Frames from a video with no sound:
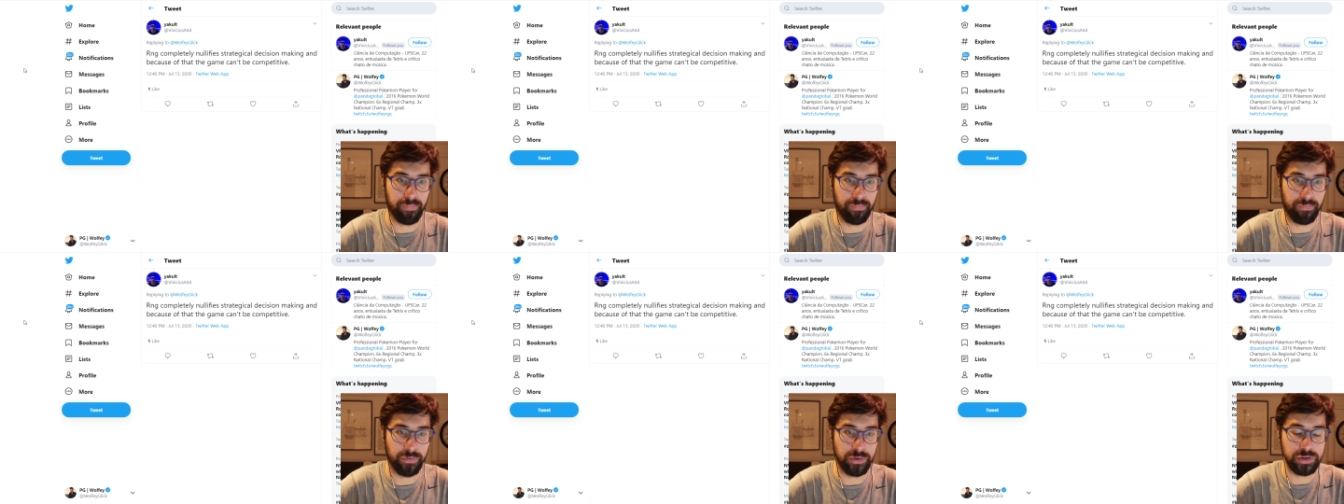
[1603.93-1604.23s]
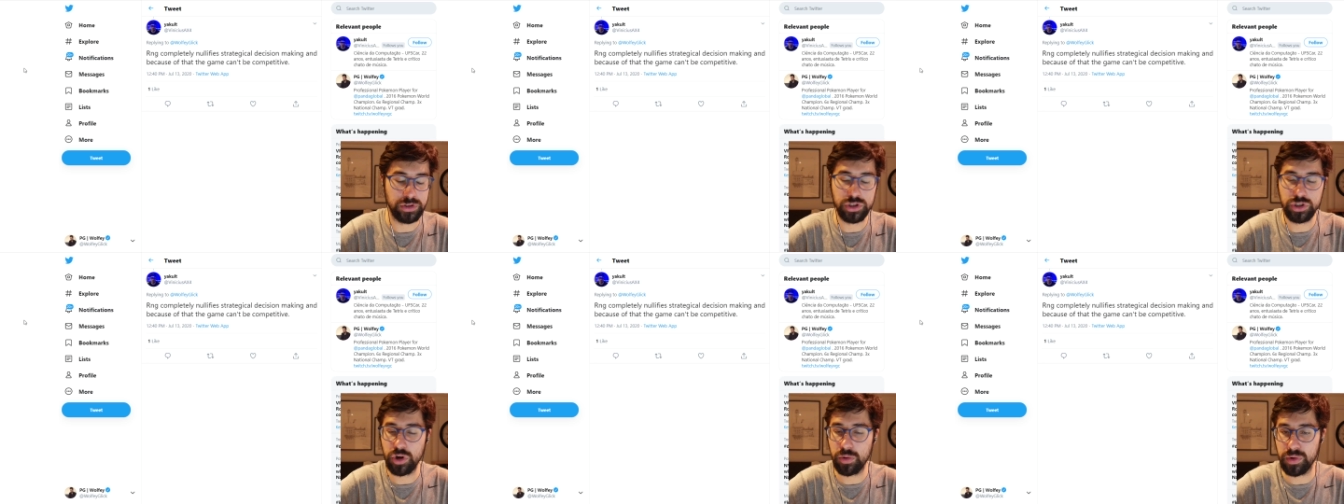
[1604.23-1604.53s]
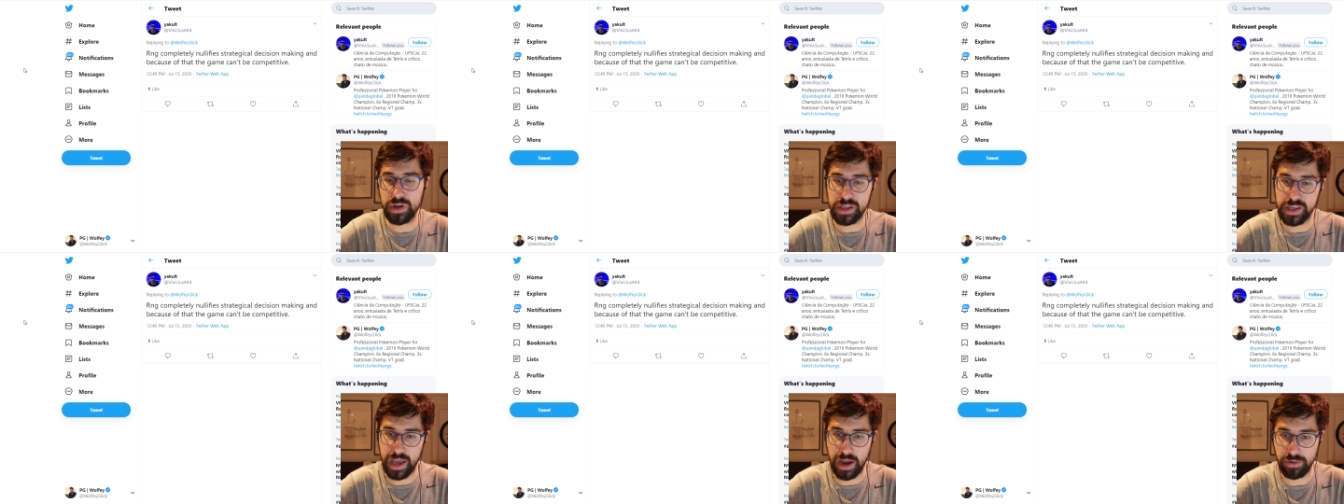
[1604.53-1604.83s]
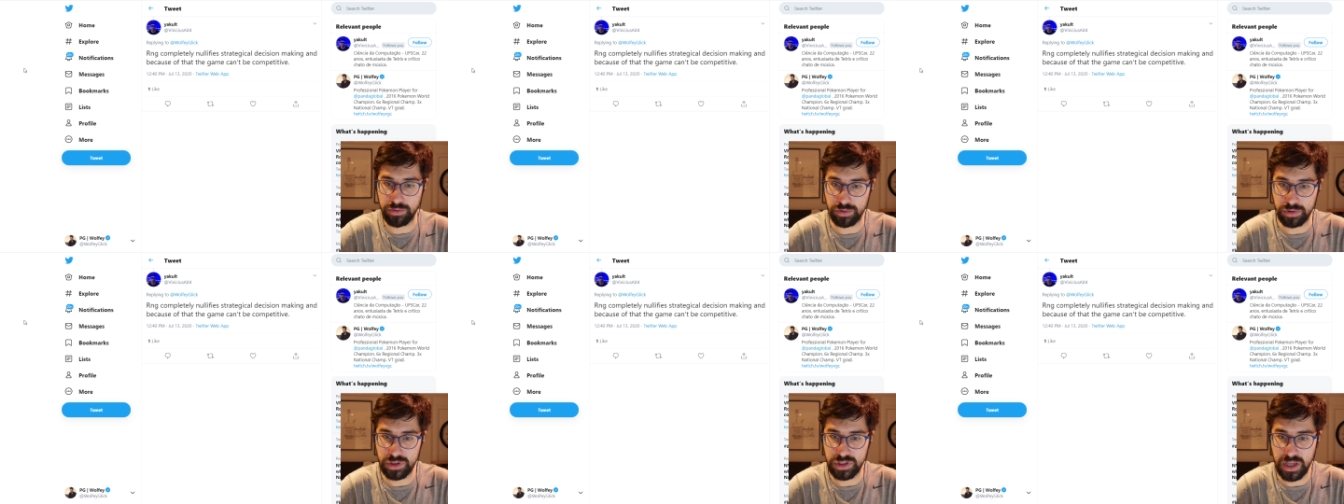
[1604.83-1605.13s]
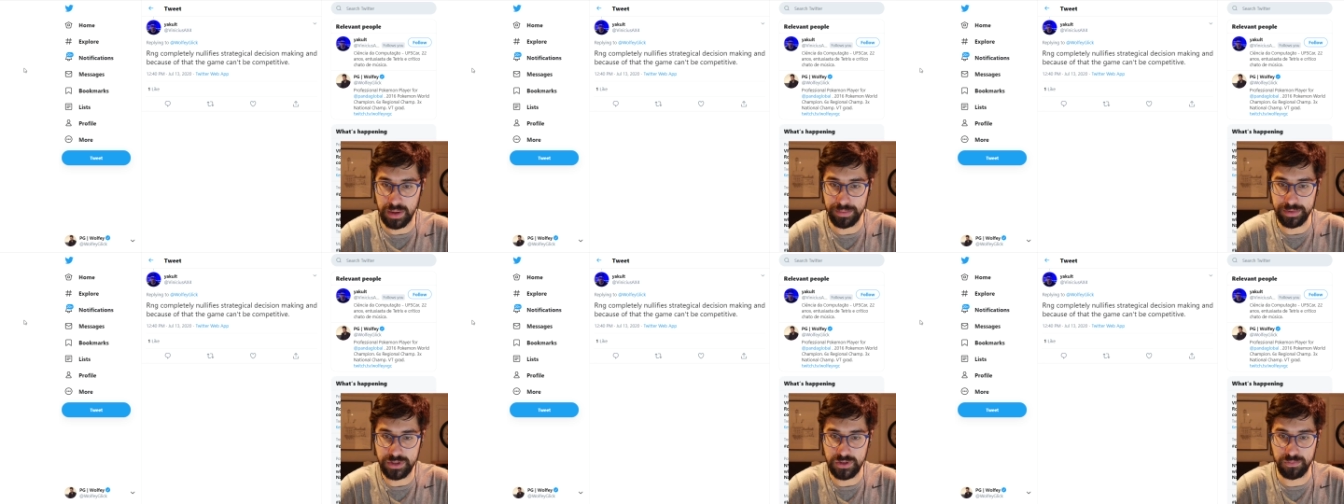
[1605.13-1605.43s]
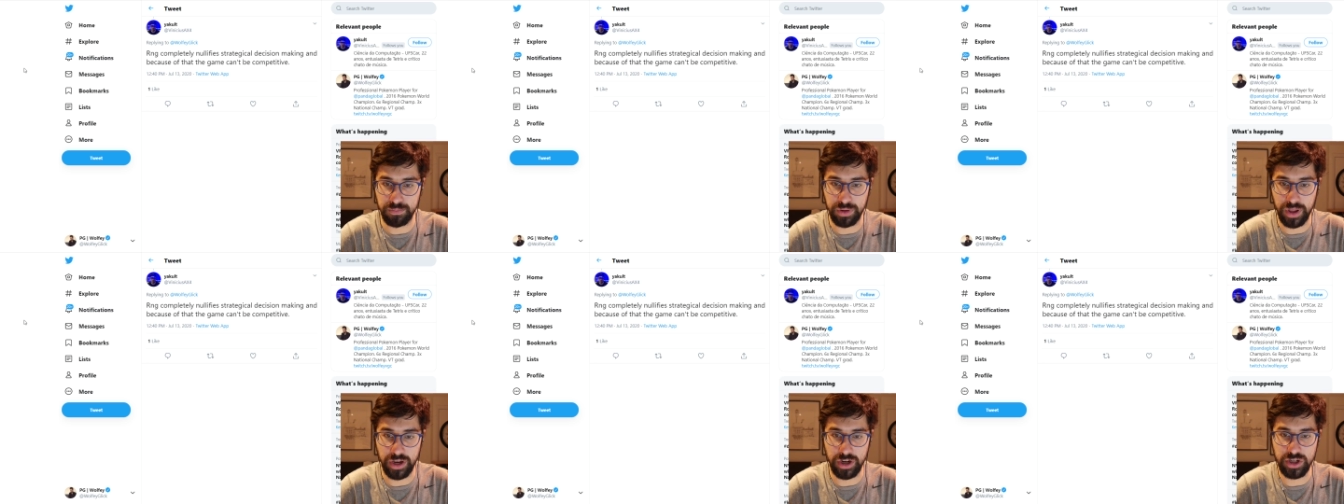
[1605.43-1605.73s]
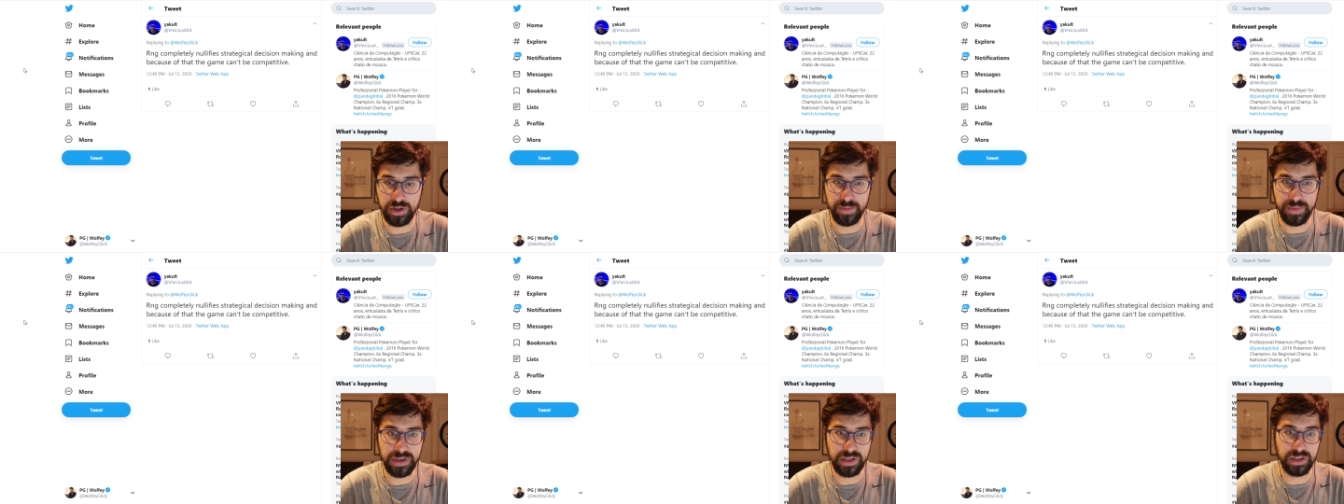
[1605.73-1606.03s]
there's so many counterexamples of
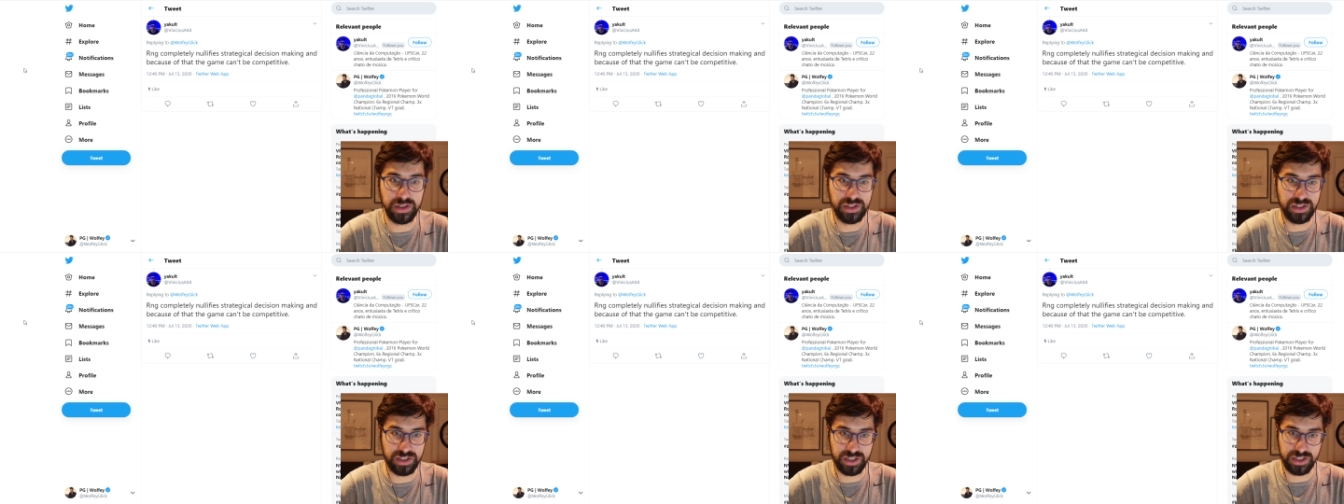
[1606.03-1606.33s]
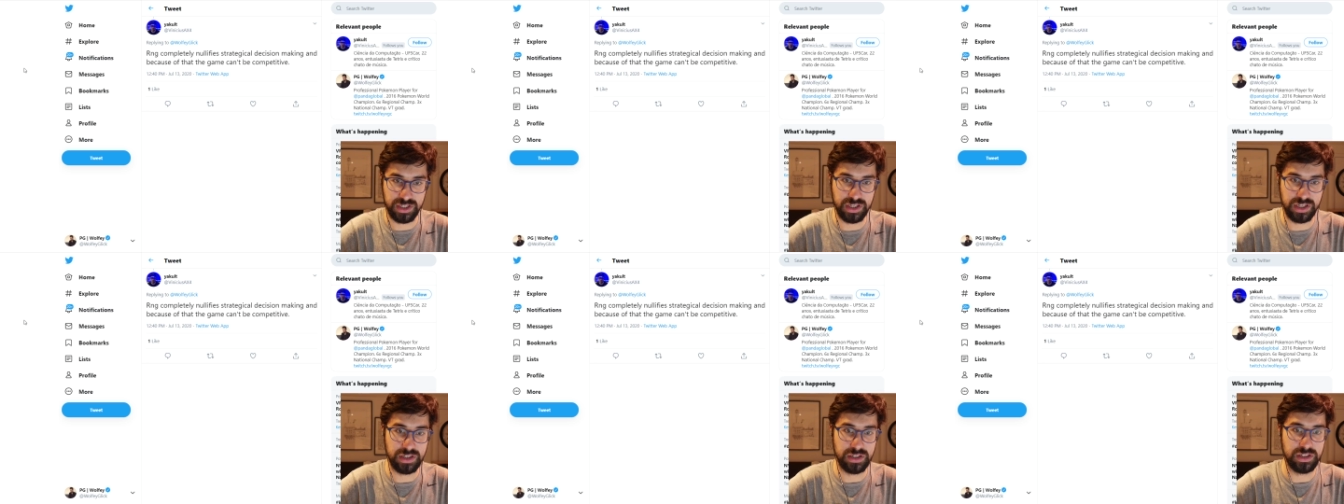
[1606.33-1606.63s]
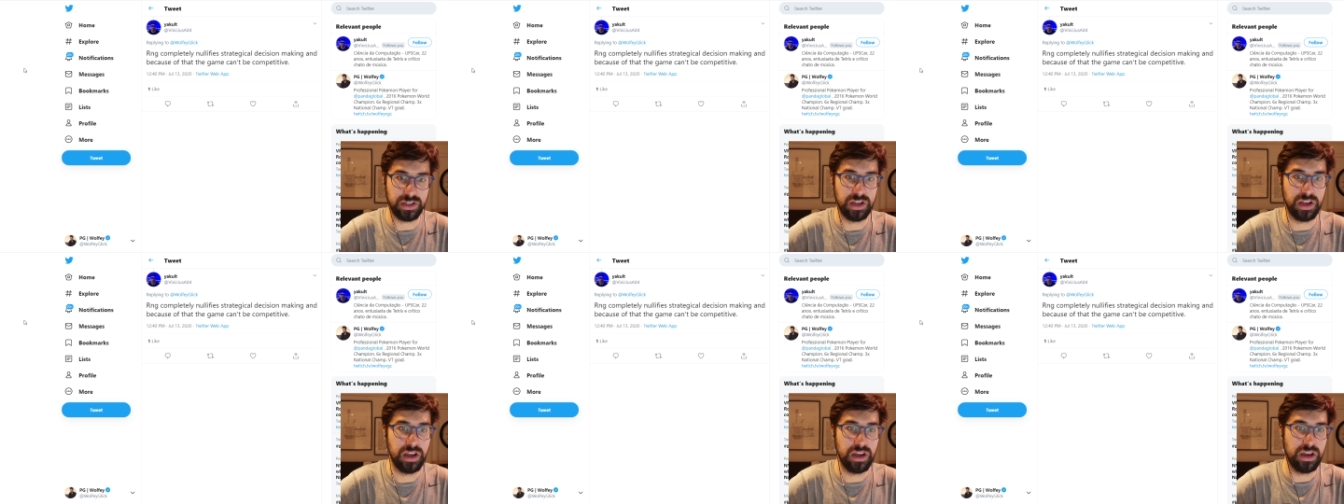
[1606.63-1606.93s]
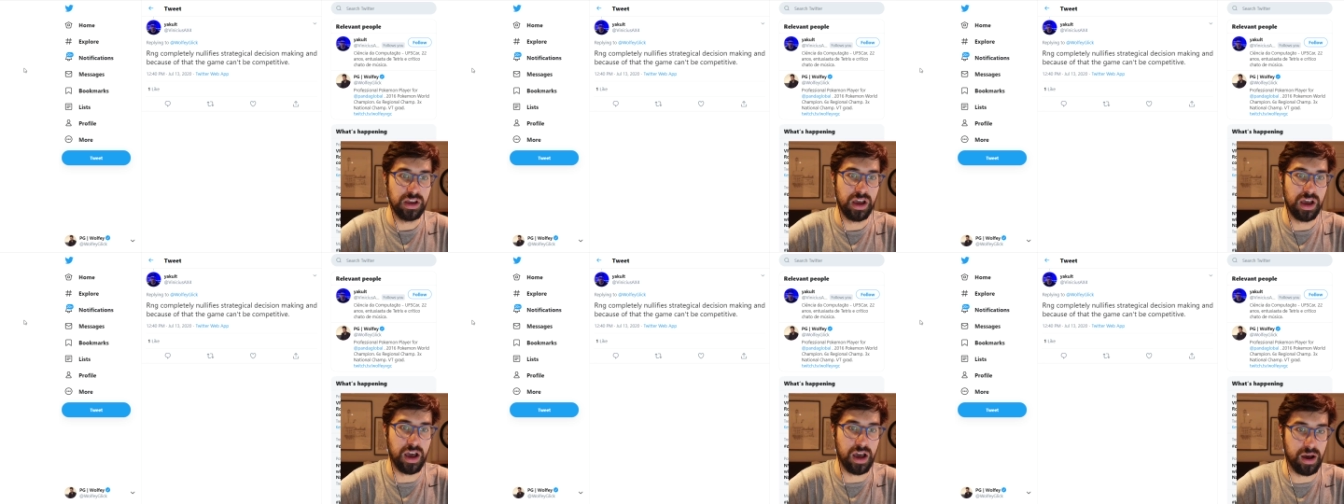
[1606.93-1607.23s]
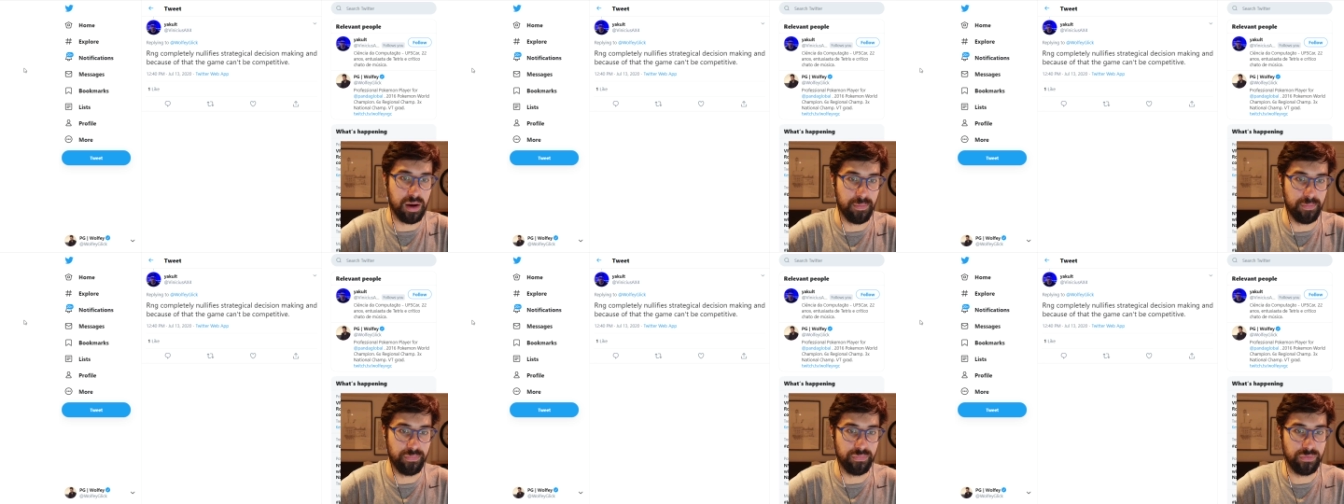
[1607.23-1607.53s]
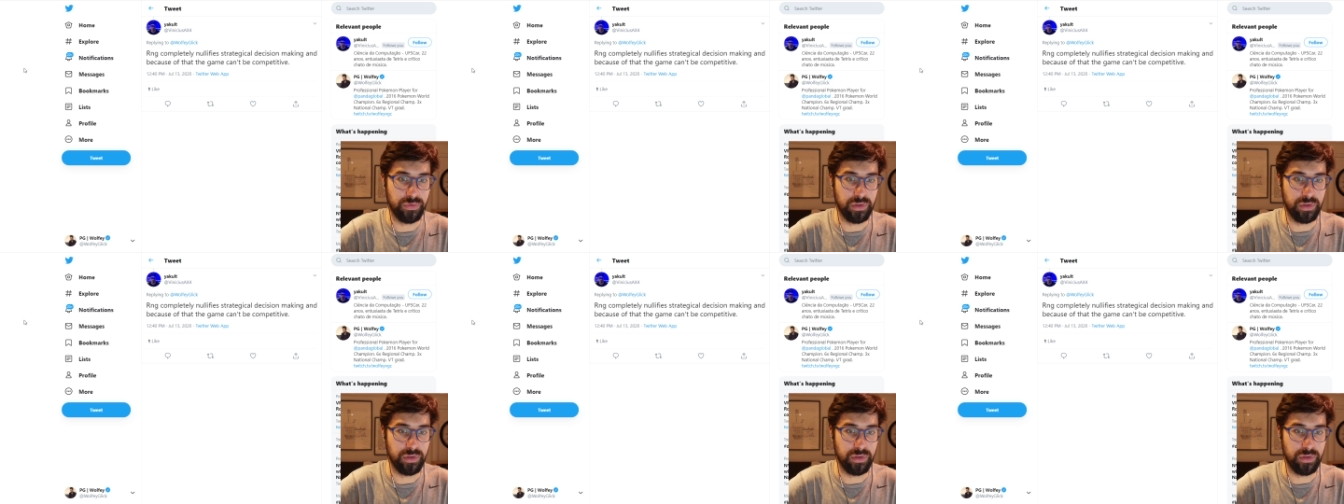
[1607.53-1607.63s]
players being consistent, um,